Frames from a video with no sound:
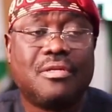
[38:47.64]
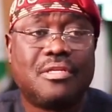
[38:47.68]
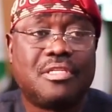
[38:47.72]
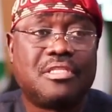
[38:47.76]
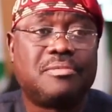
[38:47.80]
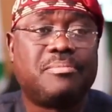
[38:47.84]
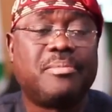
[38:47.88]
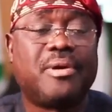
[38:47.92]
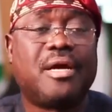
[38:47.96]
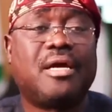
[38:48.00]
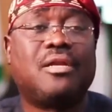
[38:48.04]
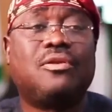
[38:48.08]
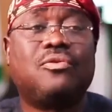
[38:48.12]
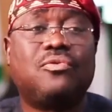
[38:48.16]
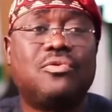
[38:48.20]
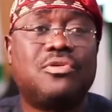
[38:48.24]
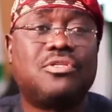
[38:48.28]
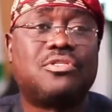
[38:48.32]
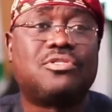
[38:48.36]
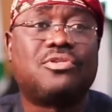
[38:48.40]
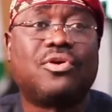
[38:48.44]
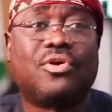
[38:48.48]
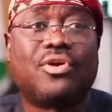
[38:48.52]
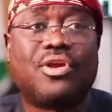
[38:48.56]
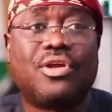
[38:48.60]
This man who
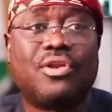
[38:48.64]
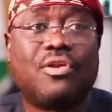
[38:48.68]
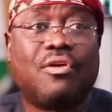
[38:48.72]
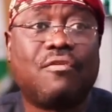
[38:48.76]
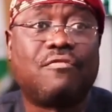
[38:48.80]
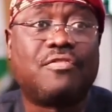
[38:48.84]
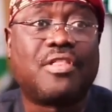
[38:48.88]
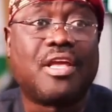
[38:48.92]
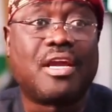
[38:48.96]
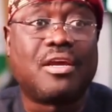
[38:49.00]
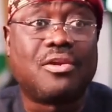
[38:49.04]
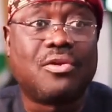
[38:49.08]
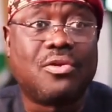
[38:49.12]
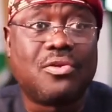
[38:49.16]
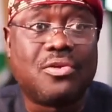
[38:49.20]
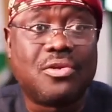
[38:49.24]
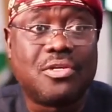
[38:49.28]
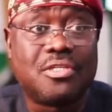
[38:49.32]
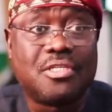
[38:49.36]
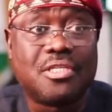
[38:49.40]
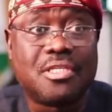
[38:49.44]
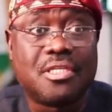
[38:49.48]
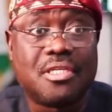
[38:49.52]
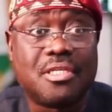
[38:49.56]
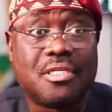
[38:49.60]
is talking of
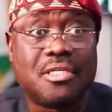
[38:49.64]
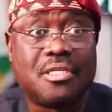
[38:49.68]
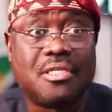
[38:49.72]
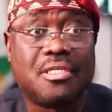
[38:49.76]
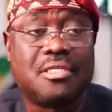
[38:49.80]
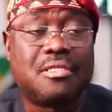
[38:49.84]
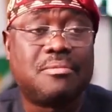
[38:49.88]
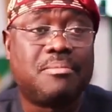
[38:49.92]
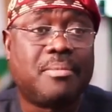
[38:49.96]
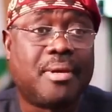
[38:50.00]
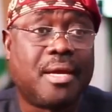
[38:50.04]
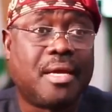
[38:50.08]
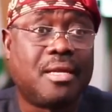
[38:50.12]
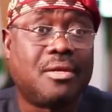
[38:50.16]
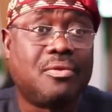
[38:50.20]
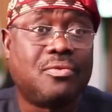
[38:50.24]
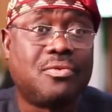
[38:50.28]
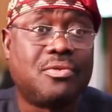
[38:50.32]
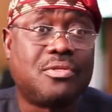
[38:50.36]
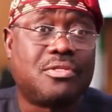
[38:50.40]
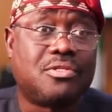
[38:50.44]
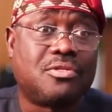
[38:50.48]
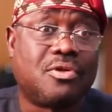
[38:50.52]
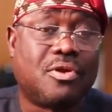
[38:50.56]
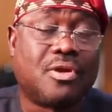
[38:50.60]
technology, this man
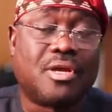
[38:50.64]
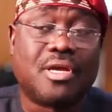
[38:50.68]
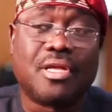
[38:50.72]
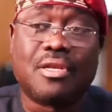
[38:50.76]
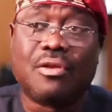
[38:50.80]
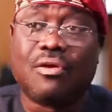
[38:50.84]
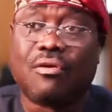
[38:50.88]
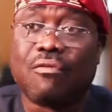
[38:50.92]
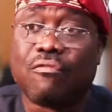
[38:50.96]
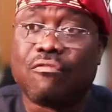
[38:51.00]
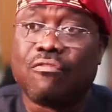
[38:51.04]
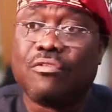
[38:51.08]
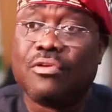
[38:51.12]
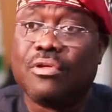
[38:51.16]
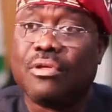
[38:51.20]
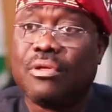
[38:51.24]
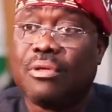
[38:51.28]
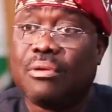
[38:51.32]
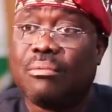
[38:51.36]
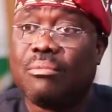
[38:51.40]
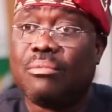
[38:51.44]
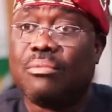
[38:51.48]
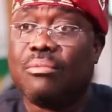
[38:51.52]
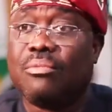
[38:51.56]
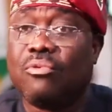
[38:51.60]
who is talking of
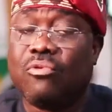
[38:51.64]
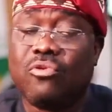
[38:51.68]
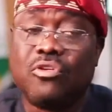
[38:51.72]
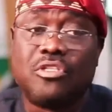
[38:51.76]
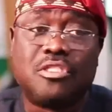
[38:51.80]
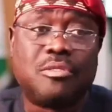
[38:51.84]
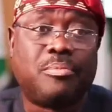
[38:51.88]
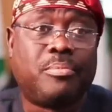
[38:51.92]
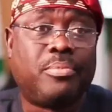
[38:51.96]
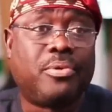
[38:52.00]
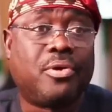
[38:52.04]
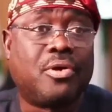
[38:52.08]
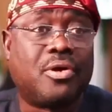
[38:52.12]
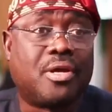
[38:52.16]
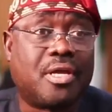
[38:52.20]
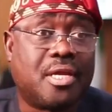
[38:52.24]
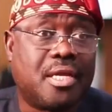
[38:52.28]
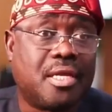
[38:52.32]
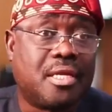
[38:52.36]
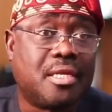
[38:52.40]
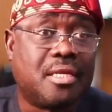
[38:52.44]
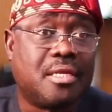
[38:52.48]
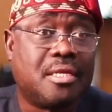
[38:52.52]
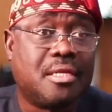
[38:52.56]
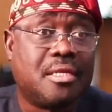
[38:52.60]
who is
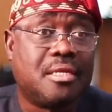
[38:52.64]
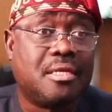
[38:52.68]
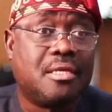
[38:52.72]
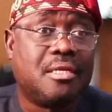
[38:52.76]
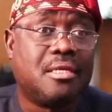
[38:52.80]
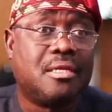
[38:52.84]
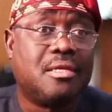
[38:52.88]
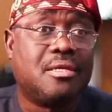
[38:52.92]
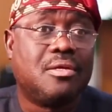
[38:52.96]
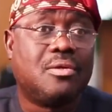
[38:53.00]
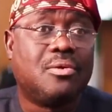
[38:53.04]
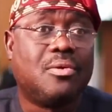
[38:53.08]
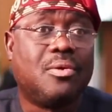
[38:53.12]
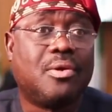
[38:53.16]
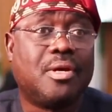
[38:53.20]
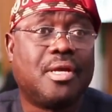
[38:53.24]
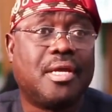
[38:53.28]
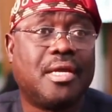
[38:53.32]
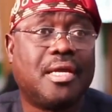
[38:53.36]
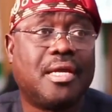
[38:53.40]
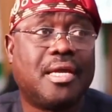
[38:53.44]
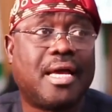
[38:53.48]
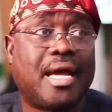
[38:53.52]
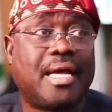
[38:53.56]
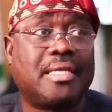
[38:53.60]
blocking,
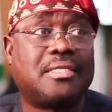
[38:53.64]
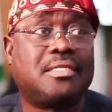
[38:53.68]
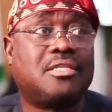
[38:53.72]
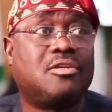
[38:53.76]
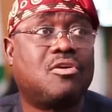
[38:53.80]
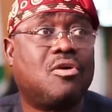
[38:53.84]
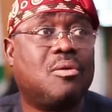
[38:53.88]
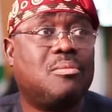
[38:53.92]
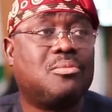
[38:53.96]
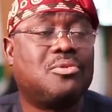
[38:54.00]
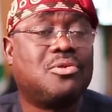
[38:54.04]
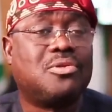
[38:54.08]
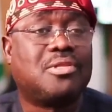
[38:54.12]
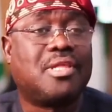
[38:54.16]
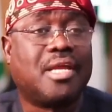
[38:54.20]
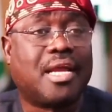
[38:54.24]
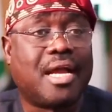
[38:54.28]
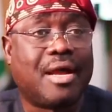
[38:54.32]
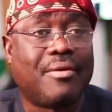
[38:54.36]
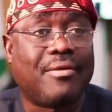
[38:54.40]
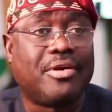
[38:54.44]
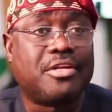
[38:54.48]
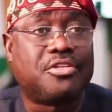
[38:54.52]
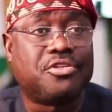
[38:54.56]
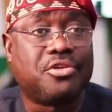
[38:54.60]
okay, has he come to
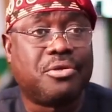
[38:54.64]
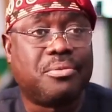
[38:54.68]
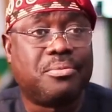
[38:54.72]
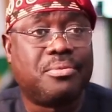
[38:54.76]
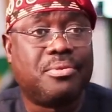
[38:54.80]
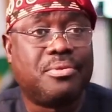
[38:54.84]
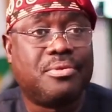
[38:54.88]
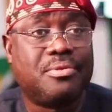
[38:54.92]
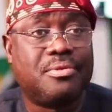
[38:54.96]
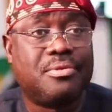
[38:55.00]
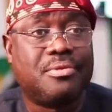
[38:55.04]
take our job?